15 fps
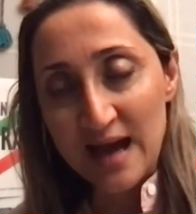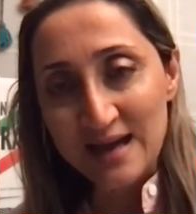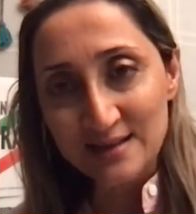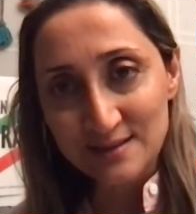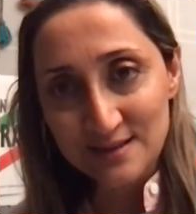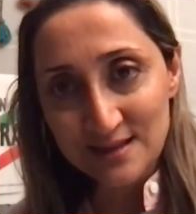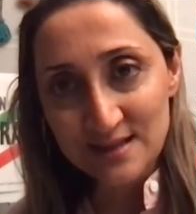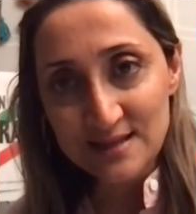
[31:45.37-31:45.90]

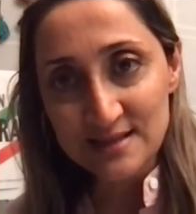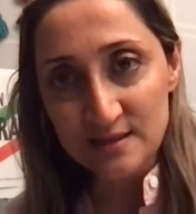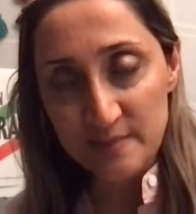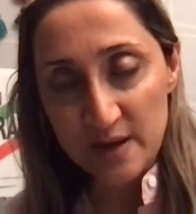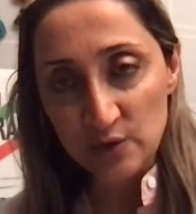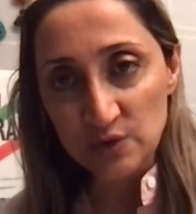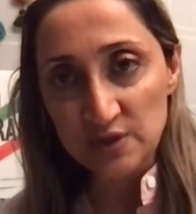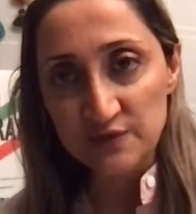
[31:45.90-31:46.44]
had these
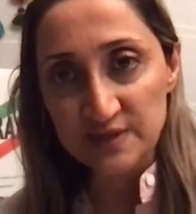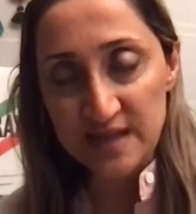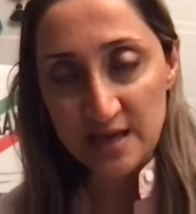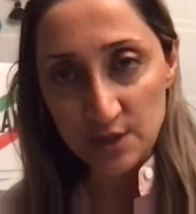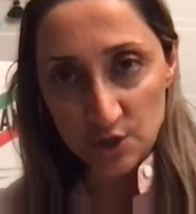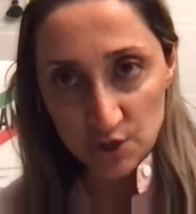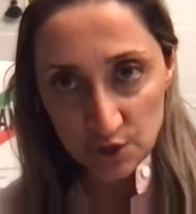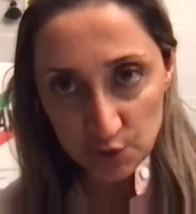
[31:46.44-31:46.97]
amount of
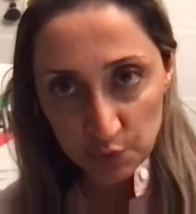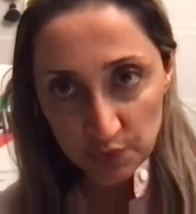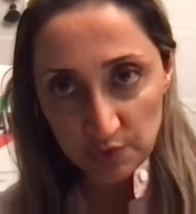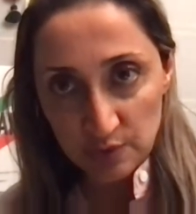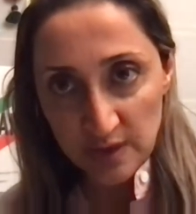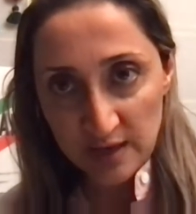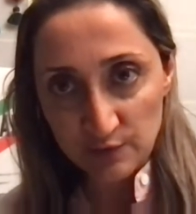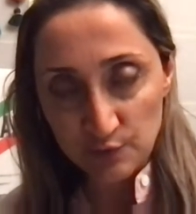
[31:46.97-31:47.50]
sanctions
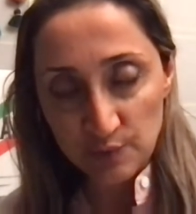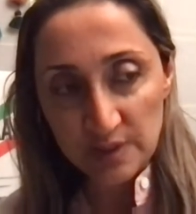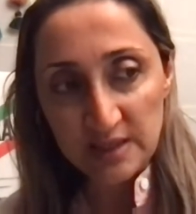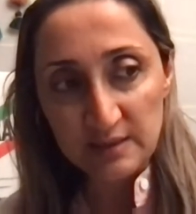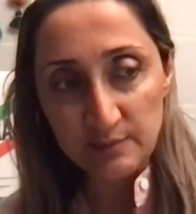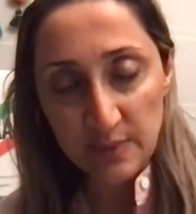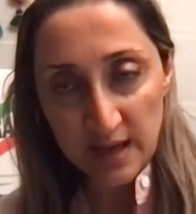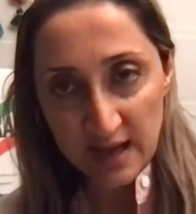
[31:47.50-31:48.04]
would have
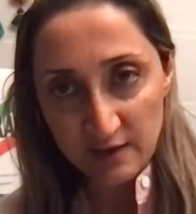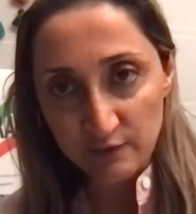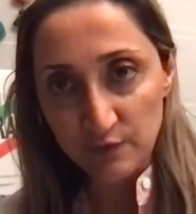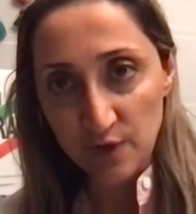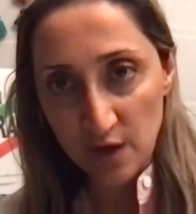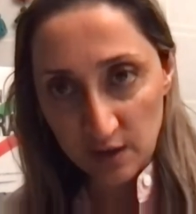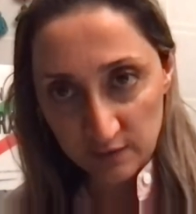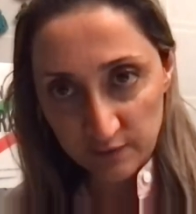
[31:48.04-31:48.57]
really have
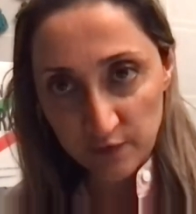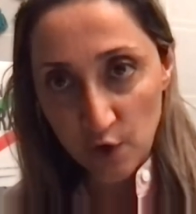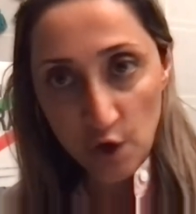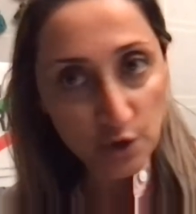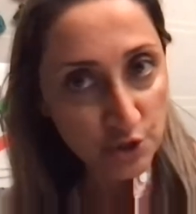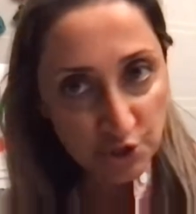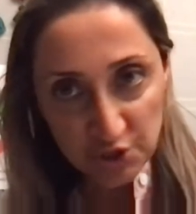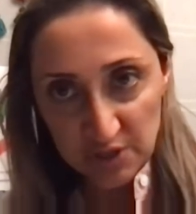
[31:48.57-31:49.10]
had
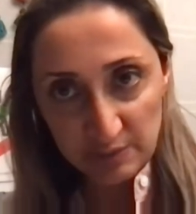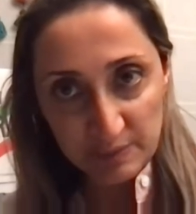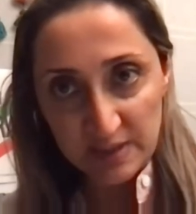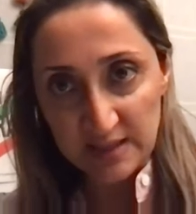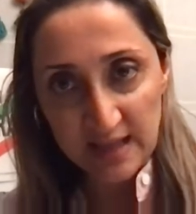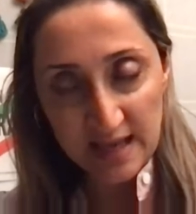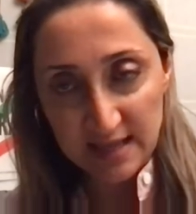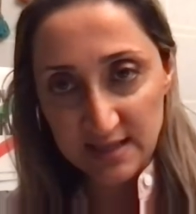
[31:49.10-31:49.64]
hardship
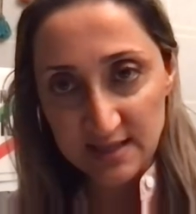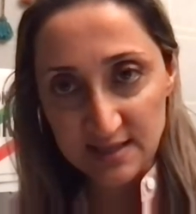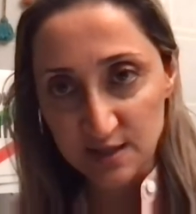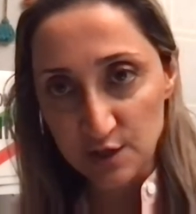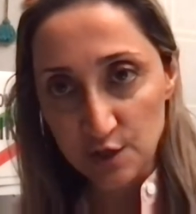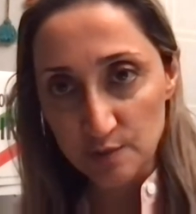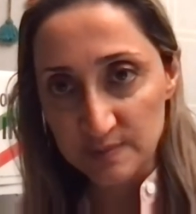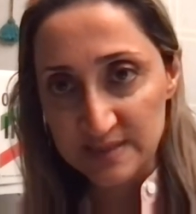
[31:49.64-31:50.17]
in any
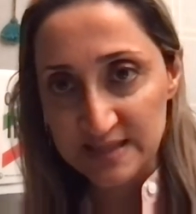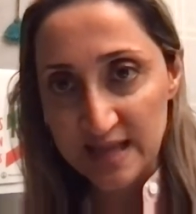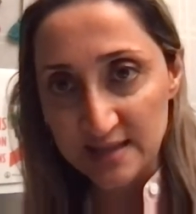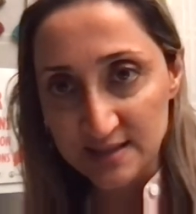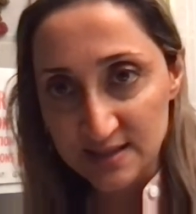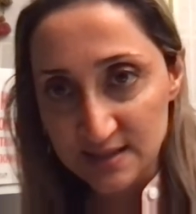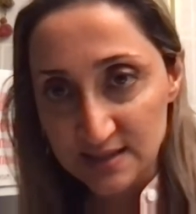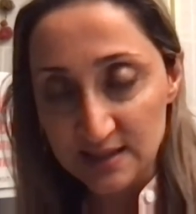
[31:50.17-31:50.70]

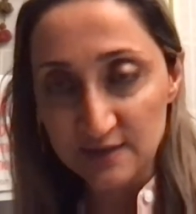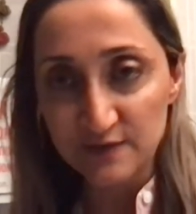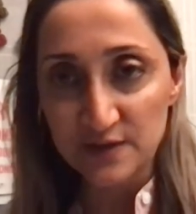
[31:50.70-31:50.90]
circumstances,